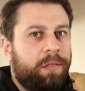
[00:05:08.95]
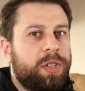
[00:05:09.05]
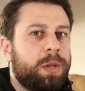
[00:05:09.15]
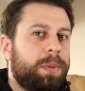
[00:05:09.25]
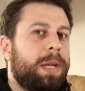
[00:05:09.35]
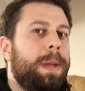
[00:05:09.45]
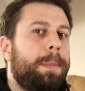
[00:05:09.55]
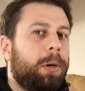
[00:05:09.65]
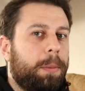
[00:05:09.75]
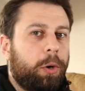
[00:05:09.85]
for something
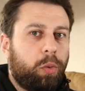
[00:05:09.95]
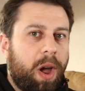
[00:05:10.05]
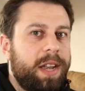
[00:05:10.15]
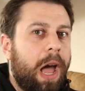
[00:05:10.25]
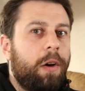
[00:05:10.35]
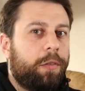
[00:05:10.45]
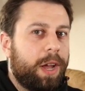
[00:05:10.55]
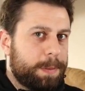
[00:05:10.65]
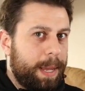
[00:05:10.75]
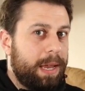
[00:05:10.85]
people can grind out for
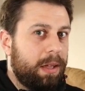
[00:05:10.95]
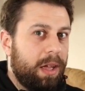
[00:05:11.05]
XP.